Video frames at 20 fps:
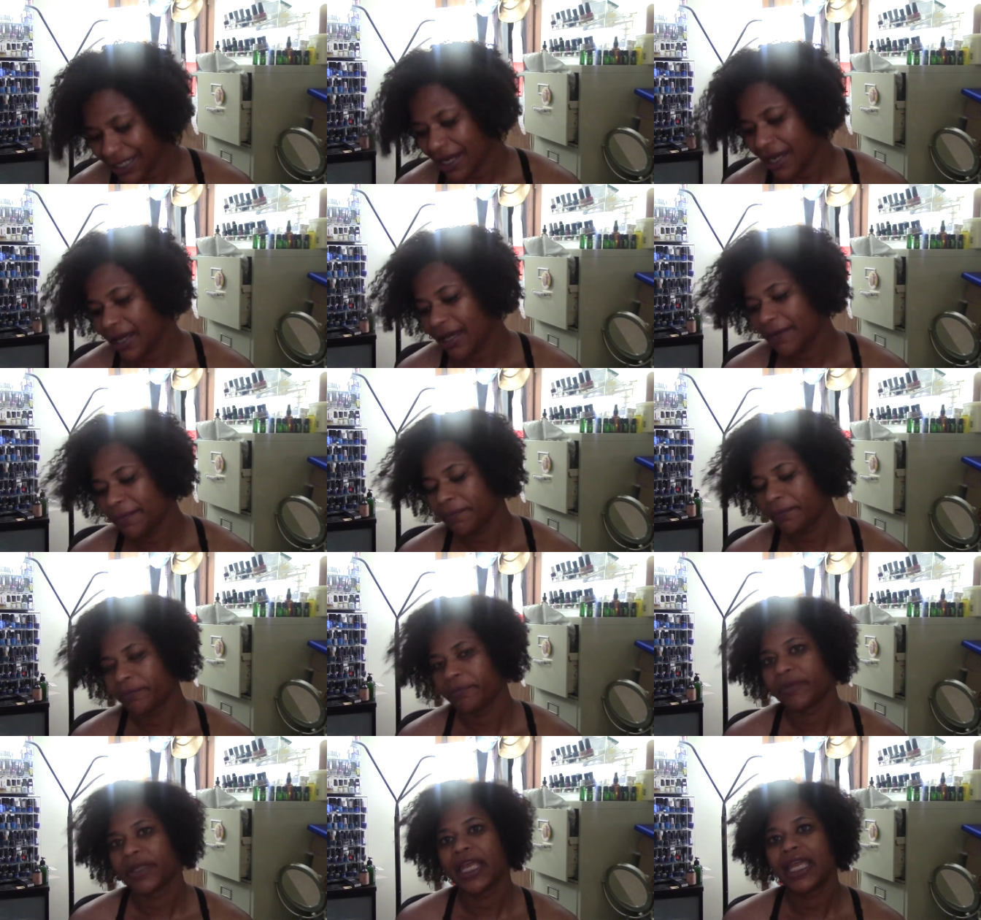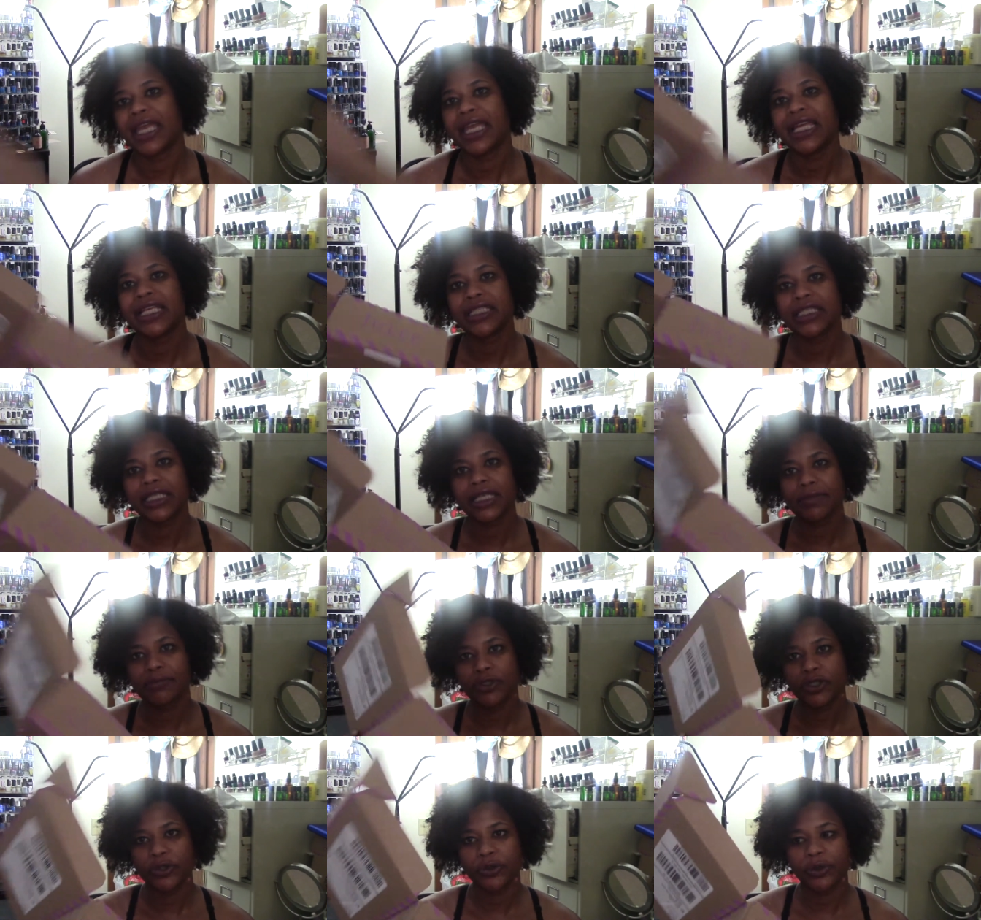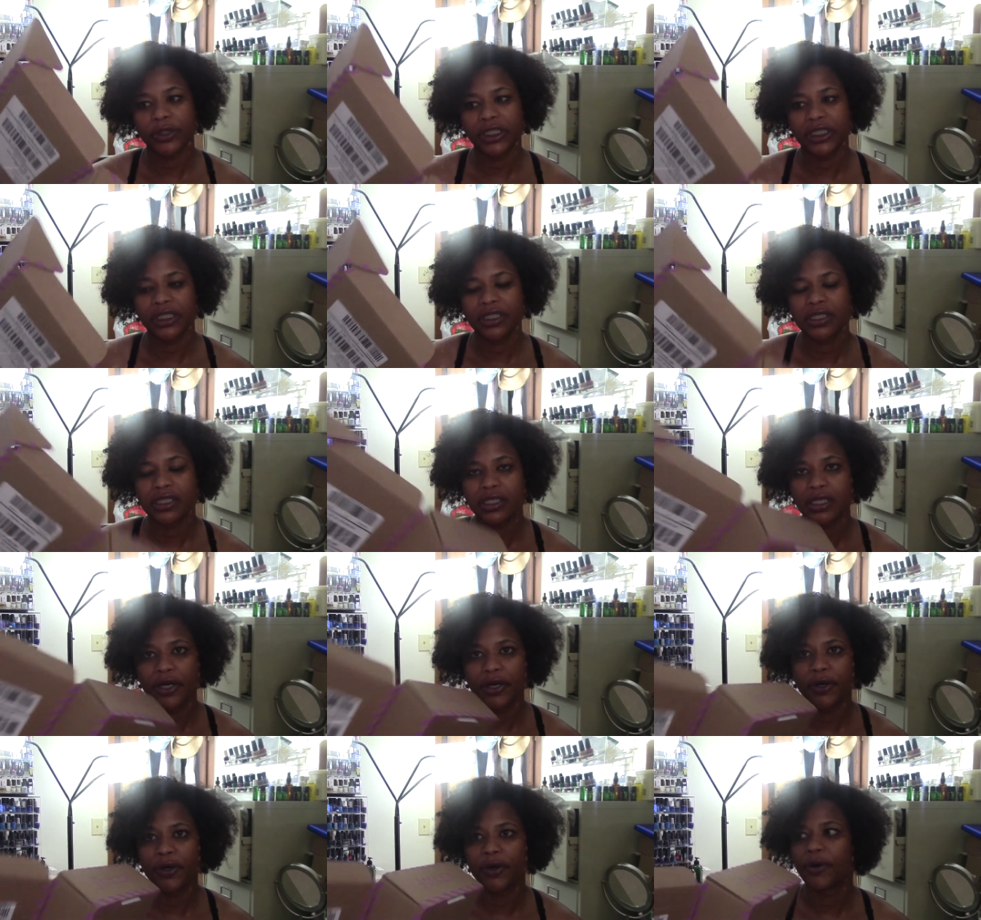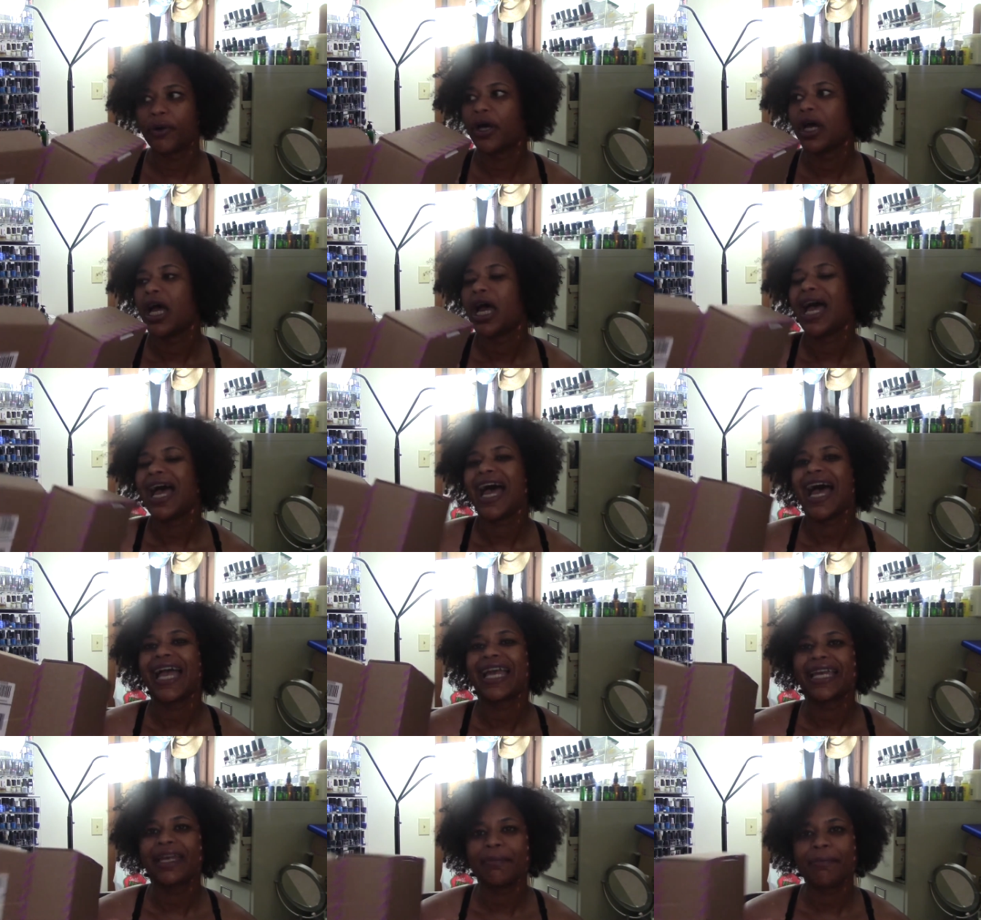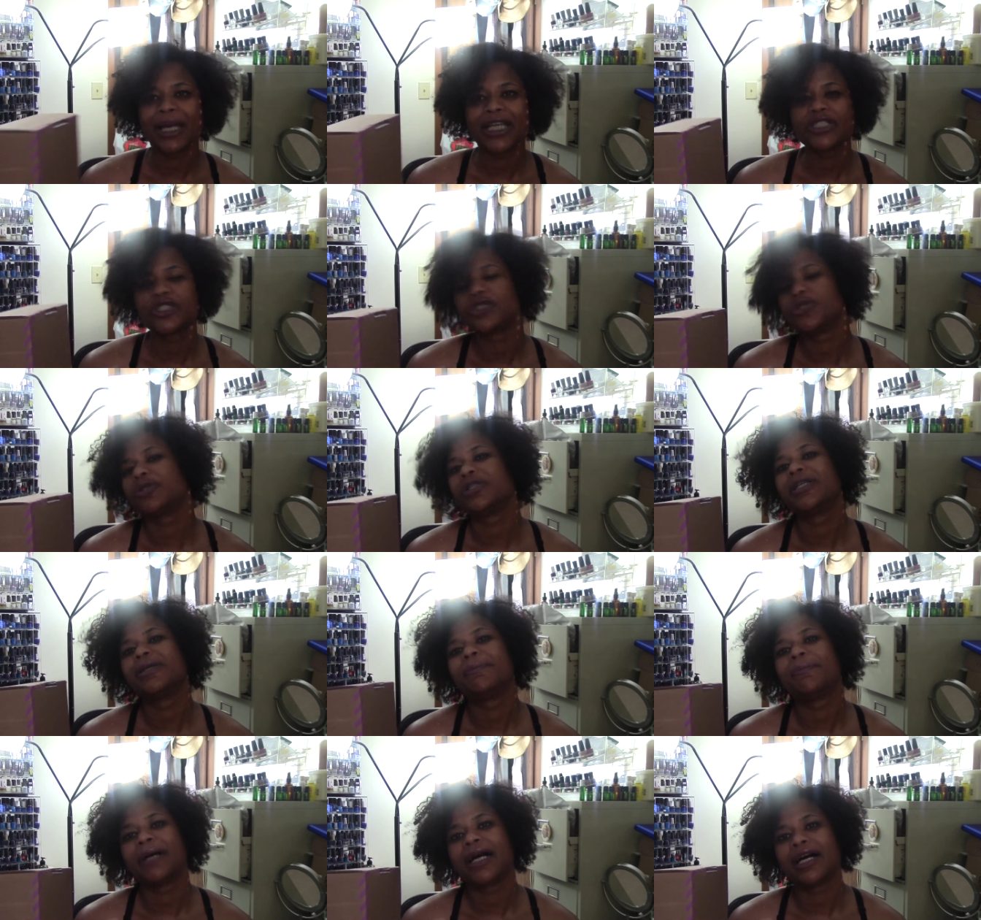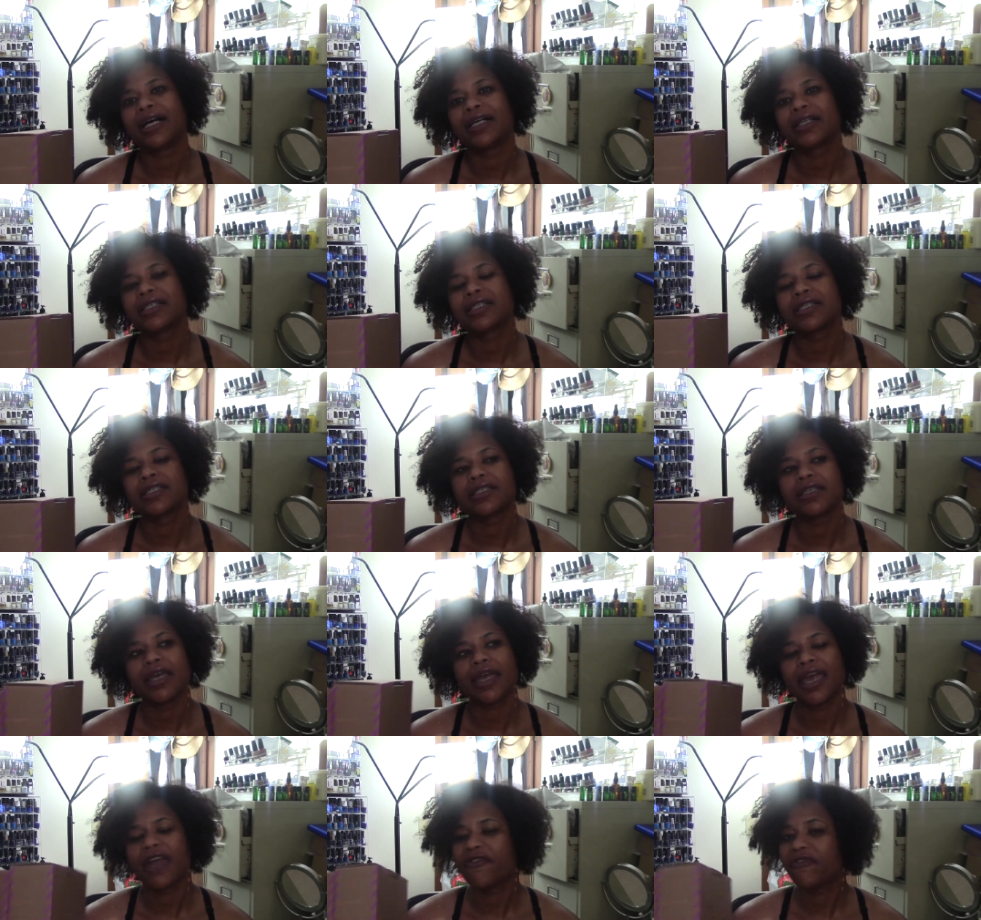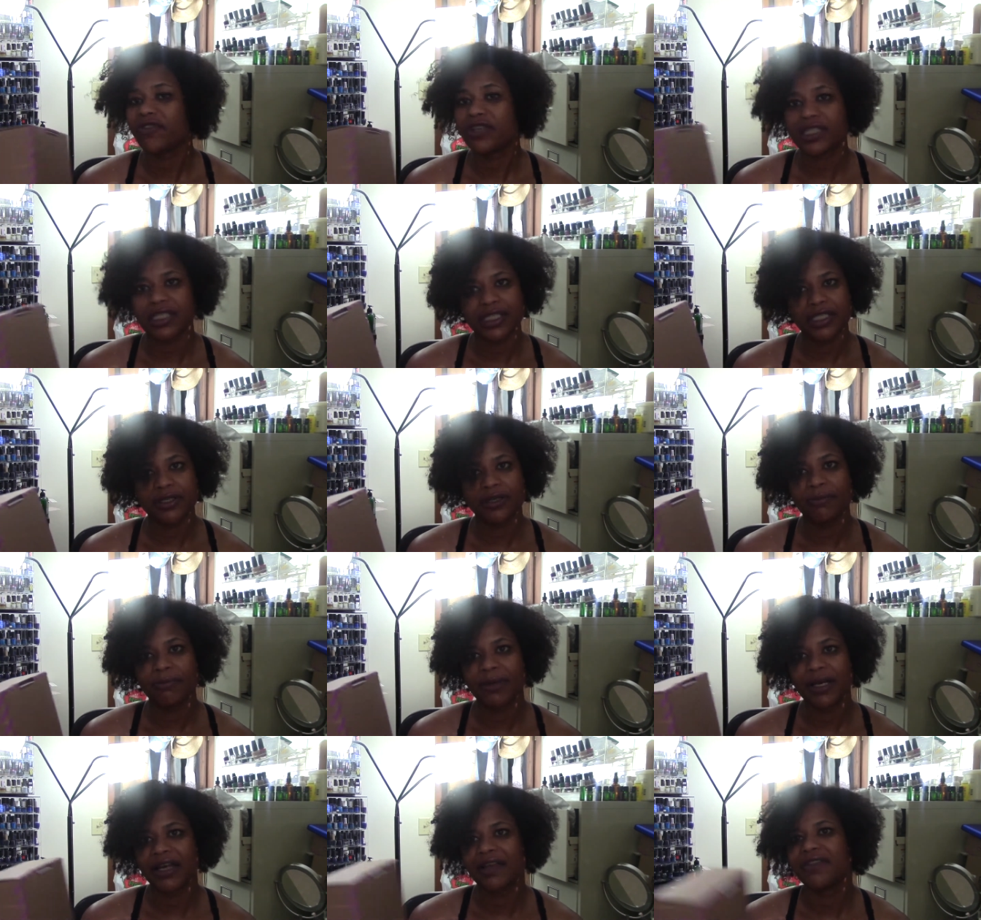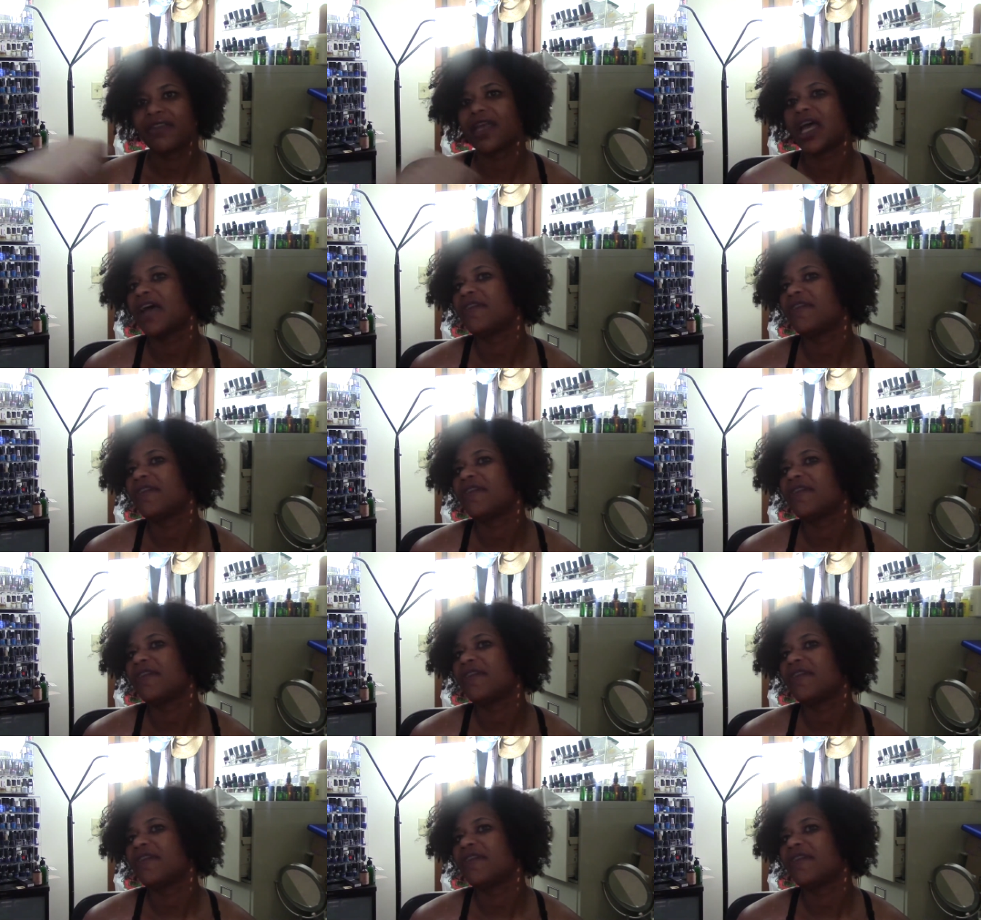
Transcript: I ended up doing, so I get my Julep box every single month.